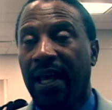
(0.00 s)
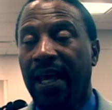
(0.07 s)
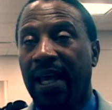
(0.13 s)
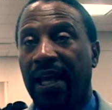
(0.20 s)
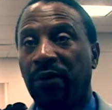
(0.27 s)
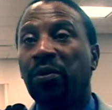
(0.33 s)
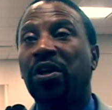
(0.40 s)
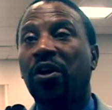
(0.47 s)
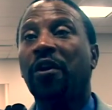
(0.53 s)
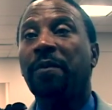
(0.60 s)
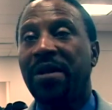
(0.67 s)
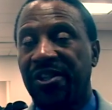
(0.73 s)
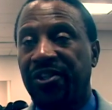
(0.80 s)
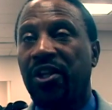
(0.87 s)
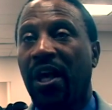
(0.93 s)
And we could have
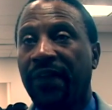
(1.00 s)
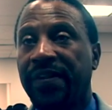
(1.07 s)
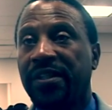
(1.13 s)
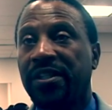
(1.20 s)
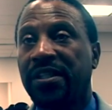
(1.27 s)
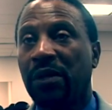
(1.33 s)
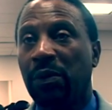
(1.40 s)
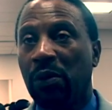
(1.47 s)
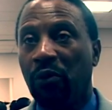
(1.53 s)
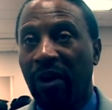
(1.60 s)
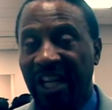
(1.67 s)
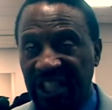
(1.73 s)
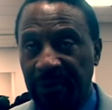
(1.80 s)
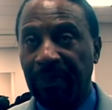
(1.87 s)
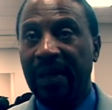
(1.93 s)
been selfish and say we want to
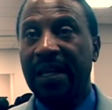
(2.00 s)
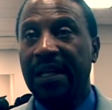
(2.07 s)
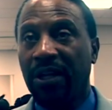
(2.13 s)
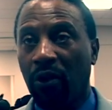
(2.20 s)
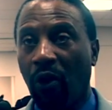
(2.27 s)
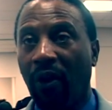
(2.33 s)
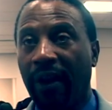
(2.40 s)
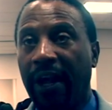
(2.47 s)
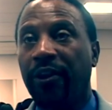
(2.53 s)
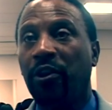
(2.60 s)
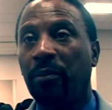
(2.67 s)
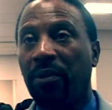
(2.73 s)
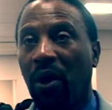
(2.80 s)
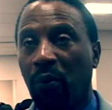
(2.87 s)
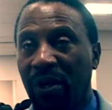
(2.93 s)
expand in Orlando,
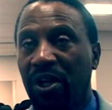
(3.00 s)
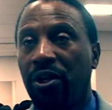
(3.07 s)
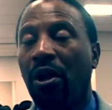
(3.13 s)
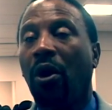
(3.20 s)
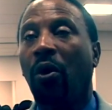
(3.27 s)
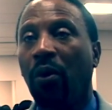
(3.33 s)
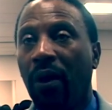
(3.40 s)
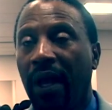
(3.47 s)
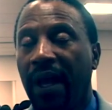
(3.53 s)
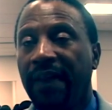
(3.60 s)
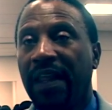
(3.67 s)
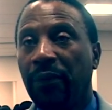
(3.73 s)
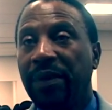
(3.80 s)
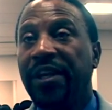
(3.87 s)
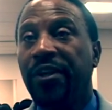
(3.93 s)
but we know
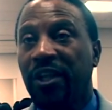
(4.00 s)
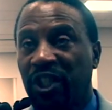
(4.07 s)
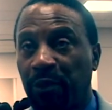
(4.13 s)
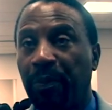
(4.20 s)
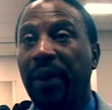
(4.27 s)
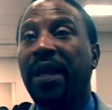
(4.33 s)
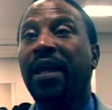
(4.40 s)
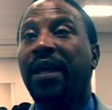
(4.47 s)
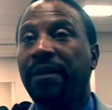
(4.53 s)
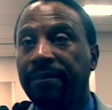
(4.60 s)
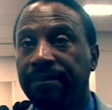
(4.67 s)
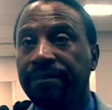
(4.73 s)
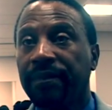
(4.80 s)
that we need to expand